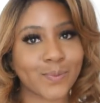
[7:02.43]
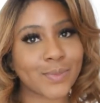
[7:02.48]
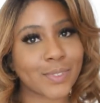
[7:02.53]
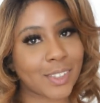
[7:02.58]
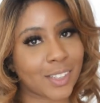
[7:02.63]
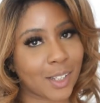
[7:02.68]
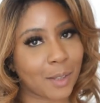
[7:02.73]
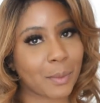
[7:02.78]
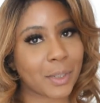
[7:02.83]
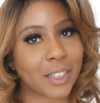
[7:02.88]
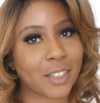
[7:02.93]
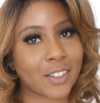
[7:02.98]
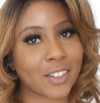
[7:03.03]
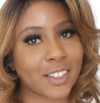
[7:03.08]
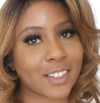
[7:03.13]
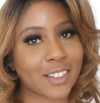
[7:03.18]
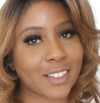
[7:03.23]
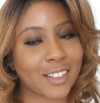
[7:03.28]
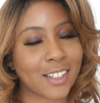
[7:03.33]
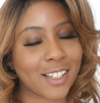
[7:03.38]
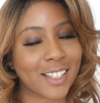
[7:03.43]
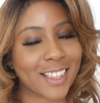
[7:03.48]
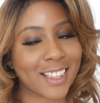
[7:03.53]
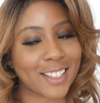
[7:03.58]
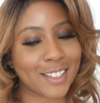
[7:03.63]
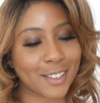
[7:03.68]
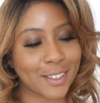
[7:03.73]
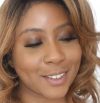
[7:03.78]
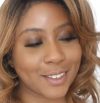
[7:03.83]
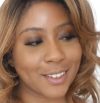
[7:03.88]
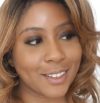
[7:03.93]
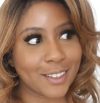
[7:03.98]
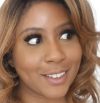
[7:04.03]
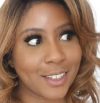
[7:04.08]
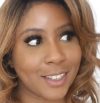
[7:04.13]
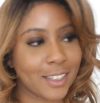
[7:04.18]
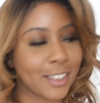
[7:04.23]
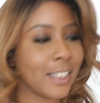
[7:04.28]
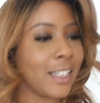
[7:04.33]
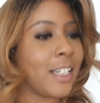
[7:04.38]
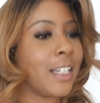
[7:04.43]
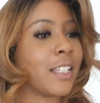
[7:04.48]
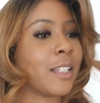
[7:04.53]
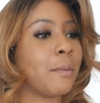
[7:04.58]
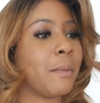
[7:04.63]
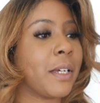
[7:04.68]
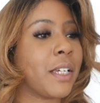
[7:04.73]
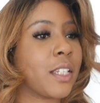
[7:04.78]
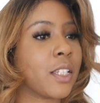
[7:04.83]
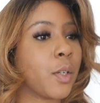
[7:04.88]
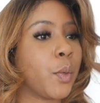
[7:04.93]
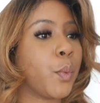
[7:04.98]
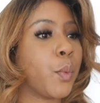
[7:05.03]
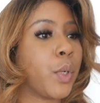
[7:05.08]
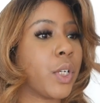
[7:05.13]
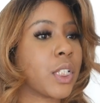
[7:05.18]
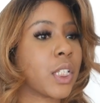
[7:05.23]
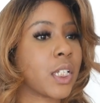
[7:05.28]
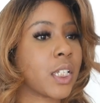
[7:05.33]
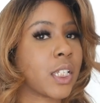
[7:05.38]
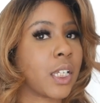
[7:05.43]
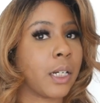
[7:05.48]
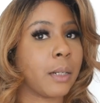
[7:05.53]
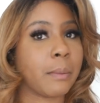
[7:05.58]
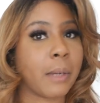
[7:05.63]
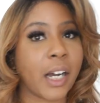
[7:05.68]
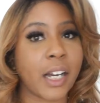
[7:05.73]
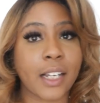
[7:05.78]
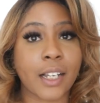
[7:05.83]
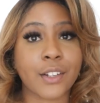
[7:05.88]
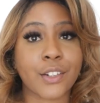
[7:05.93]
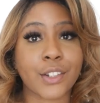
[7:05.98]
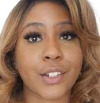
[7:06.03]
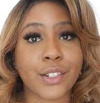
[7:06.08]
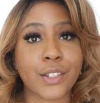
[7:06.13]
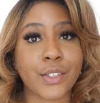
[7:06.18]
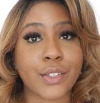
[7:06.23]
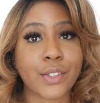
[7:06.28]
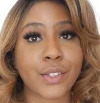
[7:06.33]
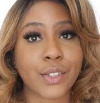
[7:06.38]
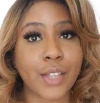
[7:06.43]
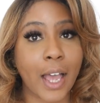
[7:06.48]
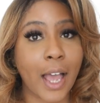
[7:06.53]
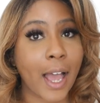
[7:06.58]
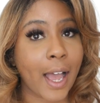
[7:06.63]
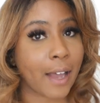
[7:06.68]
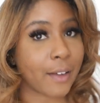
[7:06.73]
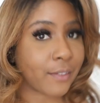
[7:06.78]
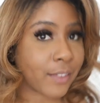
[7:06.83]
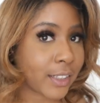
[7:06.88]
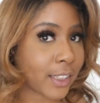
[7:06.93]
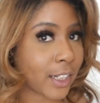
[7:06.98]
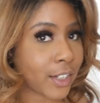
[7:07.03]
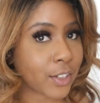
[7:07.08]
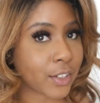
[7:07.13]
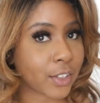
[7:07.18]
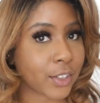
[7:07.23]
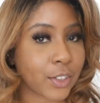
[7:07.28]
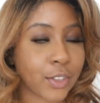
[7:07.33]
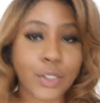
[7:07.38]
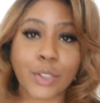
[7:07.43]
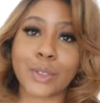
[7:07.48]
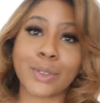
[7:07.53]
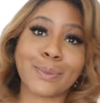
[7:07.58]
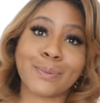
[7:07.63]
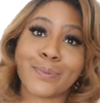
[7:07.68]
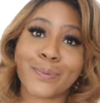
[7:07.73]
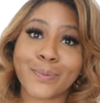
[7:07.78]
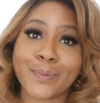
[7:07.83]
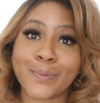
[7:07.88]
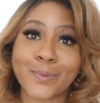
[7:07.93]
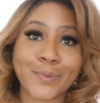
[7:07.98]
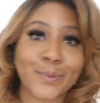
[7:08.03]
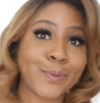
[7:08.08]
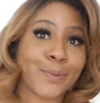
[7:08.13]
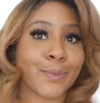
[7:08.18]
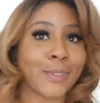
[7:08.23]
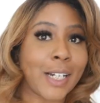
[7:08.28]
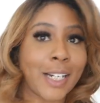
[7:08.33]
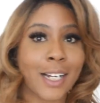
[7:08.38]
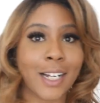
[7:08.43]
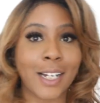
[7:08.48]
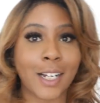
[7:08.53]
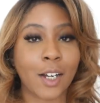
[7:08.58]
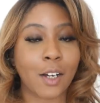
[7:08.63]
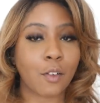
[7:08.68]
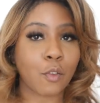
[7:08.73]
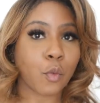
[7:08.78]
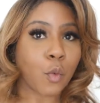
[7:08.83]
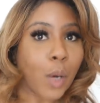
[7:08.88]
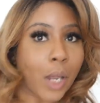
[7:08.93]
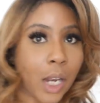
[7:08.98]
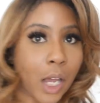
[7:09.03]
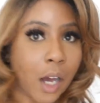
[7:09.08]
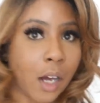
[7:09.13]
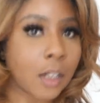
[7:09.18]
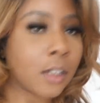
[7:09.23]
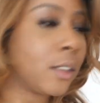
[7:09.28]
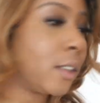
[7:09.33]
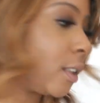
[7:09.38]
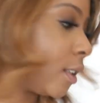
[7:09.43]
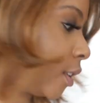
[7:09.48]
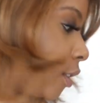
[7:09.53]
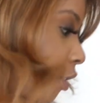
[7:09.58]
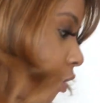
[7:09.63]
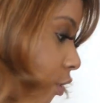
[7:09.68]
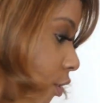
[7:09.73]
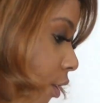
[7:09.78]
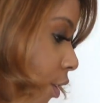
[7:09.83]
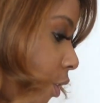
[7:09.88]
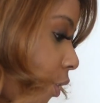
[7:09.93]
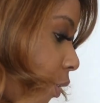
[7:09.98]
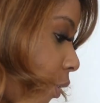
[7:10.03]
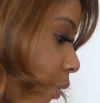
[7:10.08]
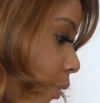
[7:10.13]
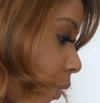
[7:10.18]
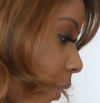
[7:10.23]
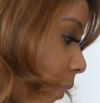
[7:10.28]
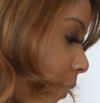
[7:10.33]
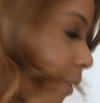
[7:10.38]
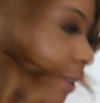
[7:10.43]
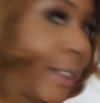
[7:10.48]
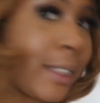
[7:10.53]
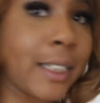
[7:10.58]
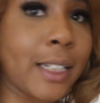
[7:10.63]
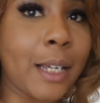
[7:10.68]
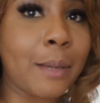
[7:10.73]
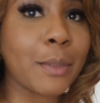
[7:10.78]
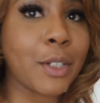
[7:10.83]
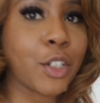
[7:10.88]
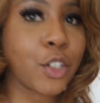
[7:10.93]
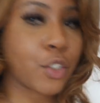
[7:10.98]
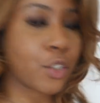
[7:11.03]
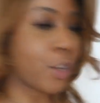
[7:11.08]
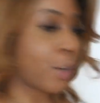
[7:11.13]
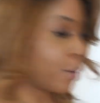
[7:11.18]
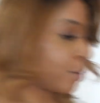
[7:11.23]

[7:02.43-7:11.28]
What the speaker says: did that make you dizzy? It's amazing what some eyelashes and foundation can do. Voila. So let me show